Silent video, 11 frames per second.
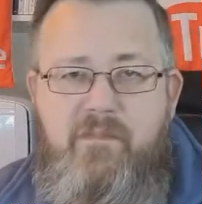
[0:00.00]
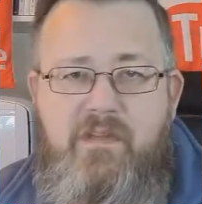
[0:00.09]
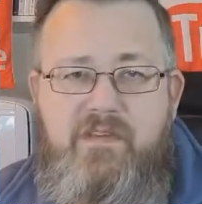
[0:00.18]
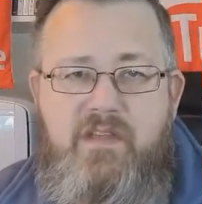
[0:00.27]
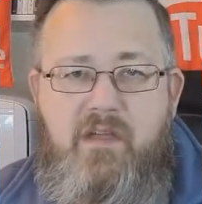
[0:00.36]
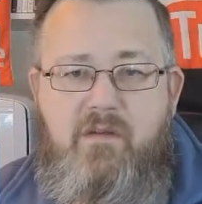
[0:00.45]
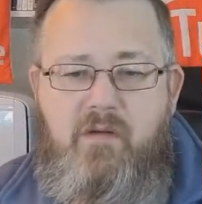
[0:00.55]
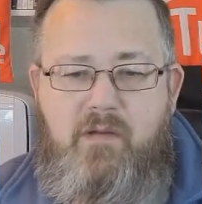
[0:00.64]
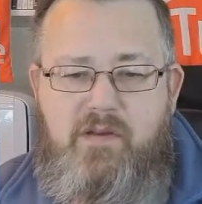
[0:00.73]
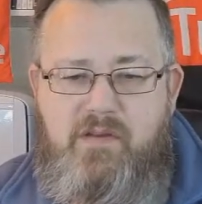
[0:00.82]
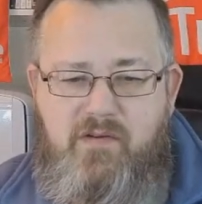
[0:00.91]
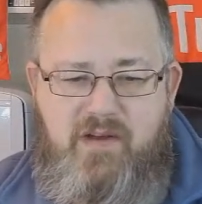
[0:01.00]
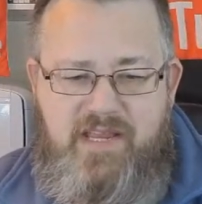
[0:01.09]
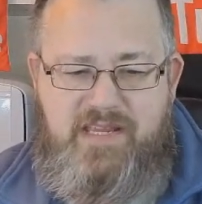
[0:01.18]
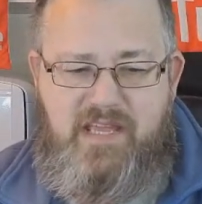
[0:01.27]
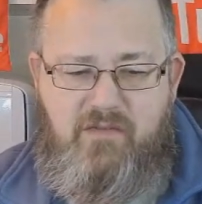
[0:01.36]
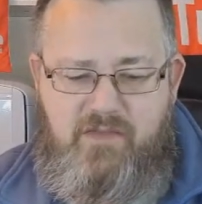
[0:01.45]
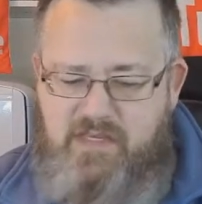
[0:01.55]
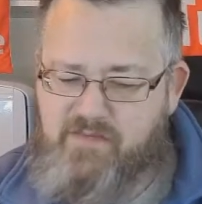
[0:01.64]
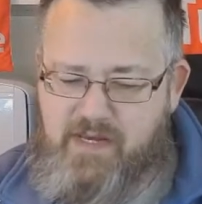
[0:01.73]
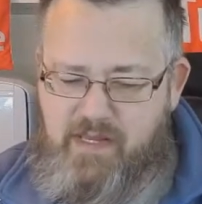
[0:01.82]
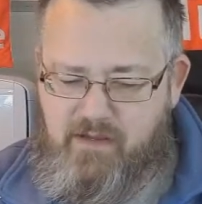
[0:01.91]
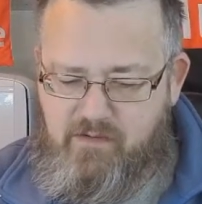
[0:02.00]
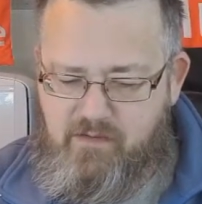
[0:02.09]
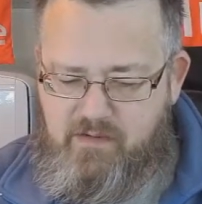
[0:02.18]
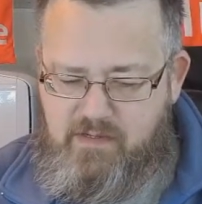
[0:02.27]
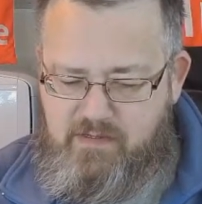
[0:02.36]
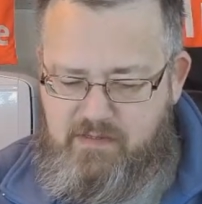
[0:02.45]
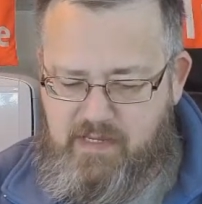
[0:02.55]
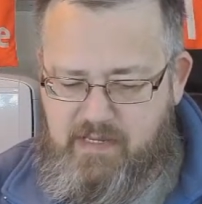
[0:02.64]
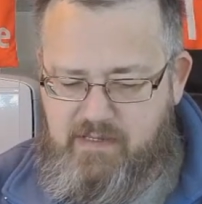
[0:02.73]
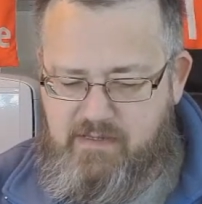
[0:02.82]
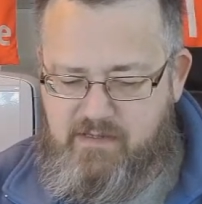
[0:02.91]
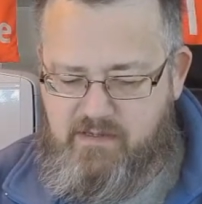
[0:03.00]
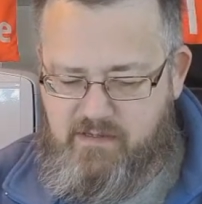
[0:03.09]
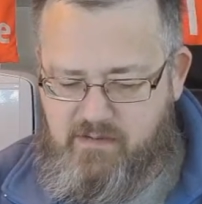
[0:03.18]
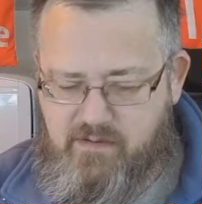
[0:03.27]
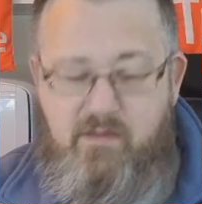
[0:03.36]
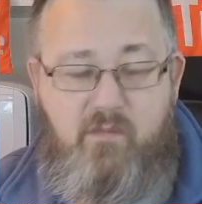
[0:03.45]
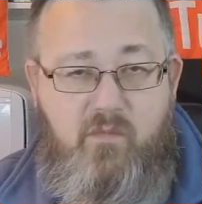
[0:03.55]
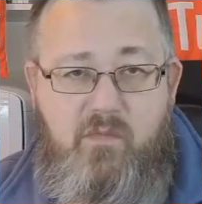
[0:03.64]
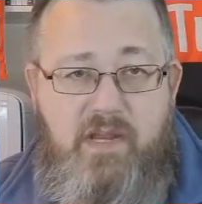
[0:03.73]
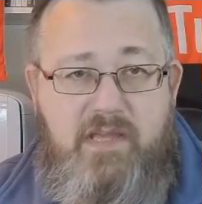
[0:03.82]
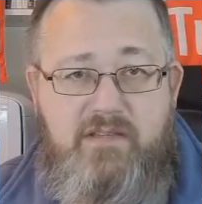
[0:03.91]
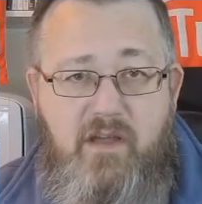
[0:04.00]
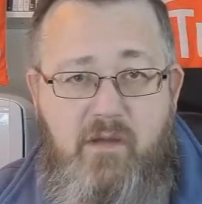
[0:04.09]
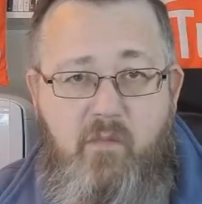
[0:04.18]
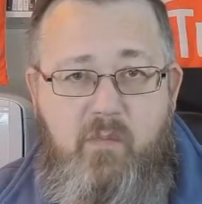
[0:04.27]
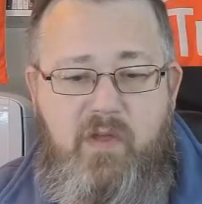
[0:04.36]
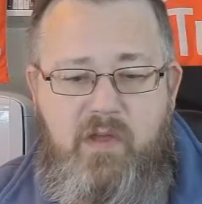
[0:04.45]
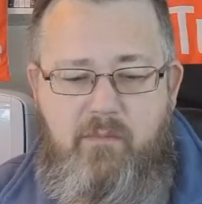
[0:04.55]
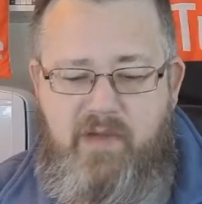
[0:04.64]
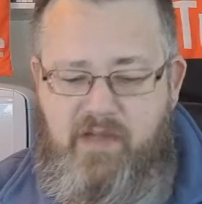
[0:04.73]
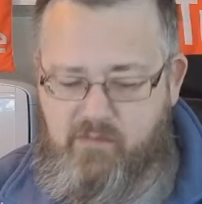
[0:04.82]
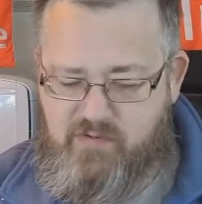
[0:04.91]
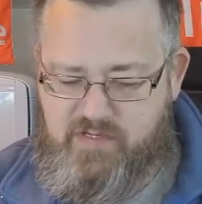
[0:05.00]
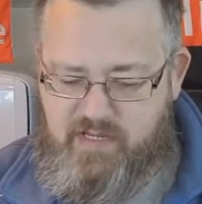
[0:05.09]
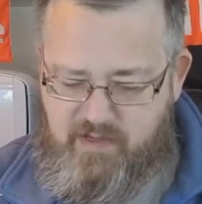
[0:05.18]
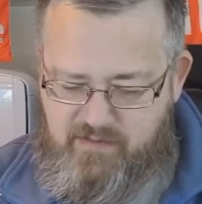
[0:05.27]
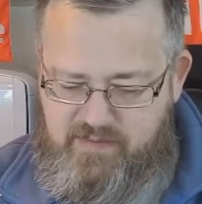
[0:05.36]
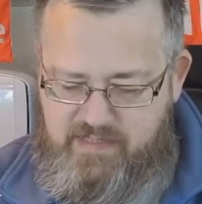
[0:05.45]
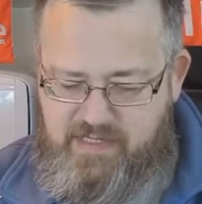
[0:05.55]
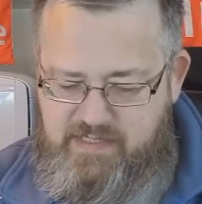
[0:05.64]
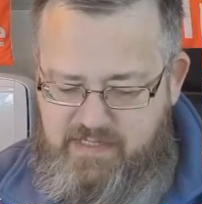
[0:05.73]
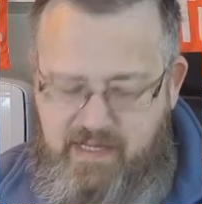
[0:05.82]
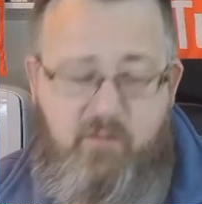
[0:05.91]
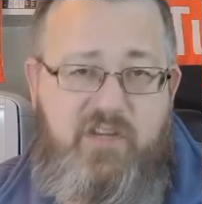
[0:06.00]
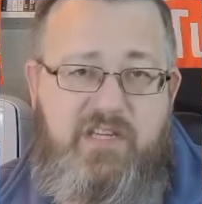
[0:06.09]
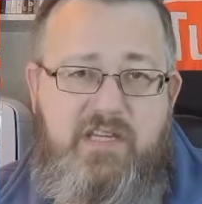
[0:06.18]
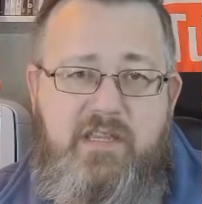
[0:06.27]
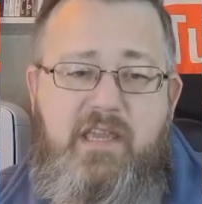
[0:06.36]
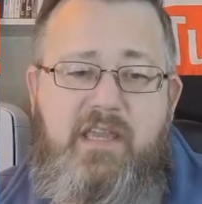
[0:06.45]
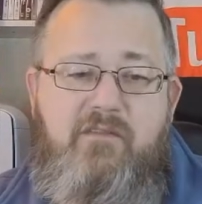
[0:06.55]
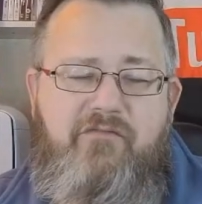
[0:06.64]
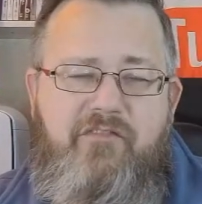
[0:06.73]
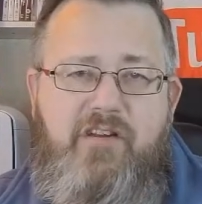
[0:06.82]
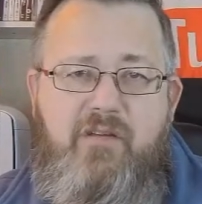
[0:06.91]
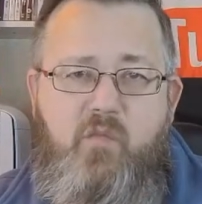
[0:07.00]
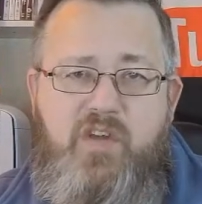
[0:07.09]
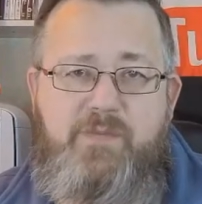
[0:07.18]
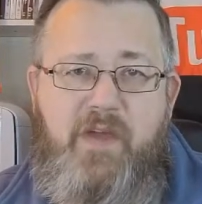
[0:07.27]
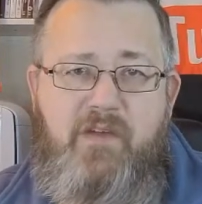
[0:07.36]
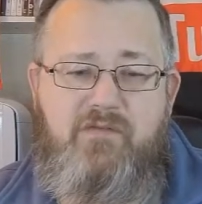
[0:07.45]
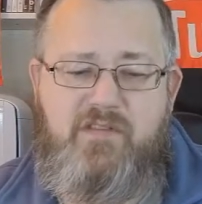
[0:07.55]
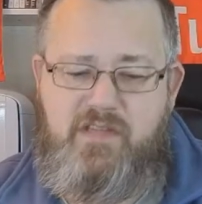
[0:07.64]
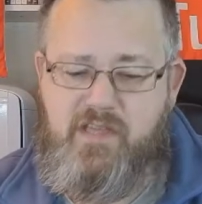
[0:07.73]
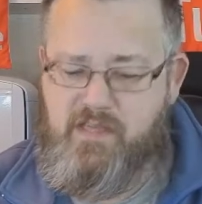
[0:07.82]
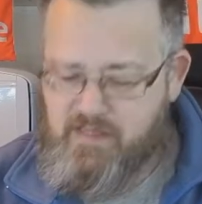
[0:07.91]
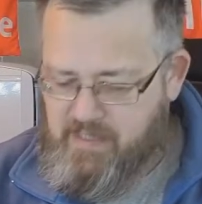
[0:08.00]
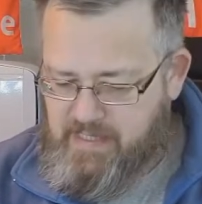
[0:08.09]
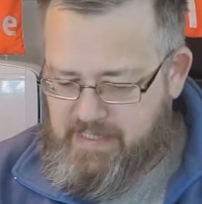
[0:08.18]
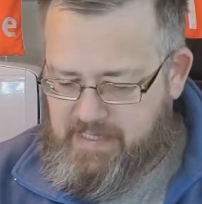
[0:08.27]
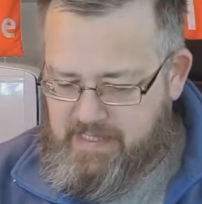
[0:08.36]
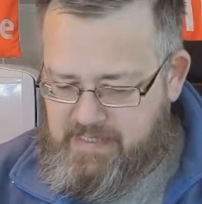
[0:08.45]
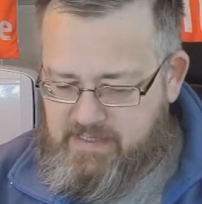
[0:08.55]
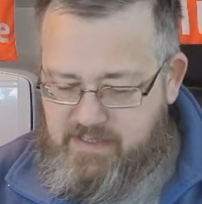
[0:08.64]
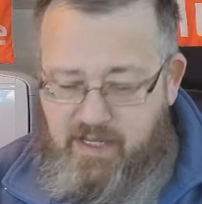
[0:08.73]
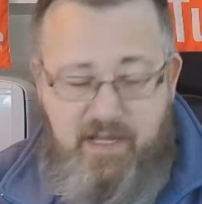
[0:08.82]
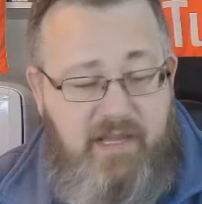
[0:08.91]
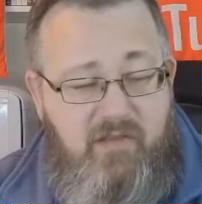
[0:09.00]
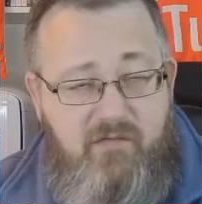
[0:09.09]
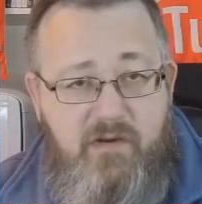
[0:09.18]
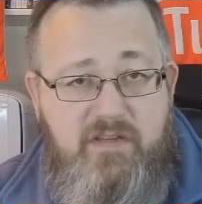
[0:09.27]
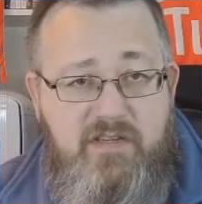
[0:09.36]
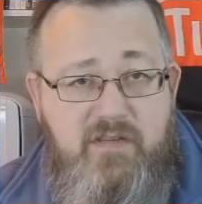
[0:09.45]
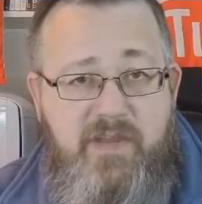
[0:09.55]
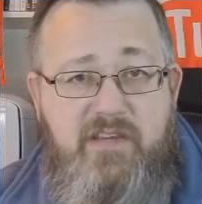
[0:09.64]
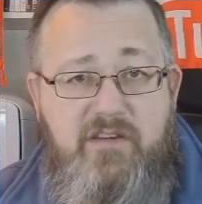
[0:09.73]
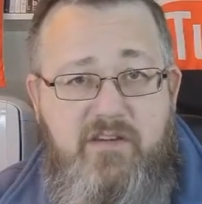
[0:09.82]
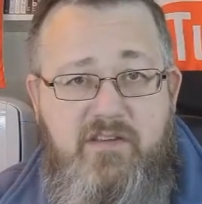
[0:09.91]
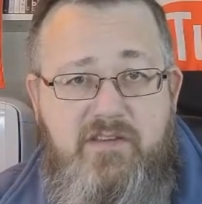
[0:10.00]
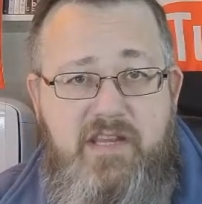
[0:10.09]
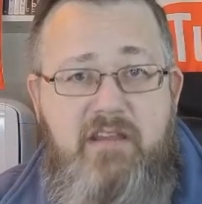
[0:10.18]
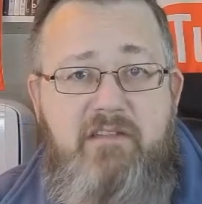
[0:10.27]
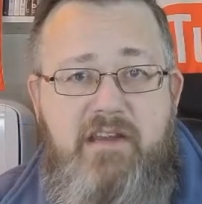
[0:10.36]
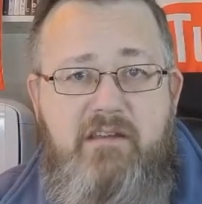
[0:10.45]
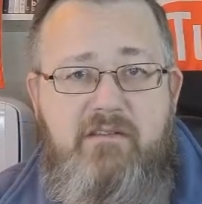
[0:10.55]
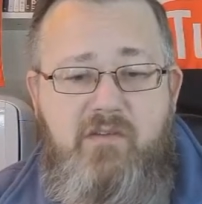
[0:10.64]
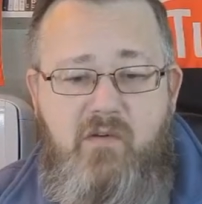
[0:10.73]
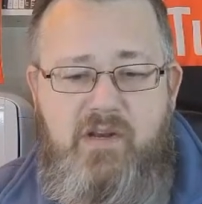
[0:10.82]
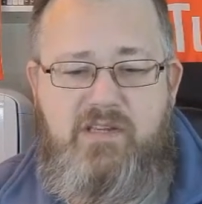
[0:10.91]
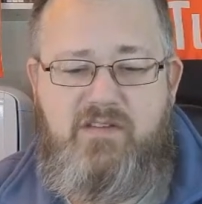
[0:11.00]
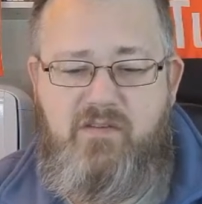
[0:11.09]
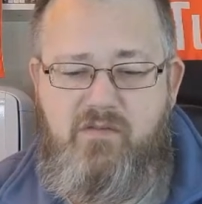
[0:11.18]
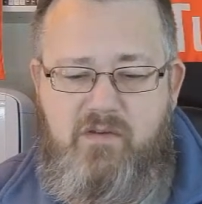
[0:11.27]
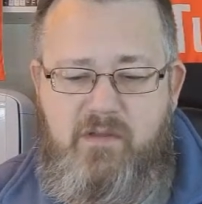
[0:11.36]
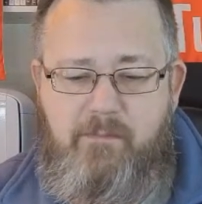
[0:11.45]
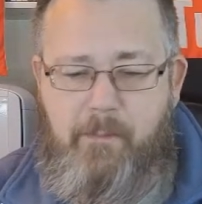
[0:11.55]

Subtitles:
So I'm going to call it a day on this video, and next time when we come back we'll start on 16, which is the front wishbones, and start getting the front suspension and steering all installed.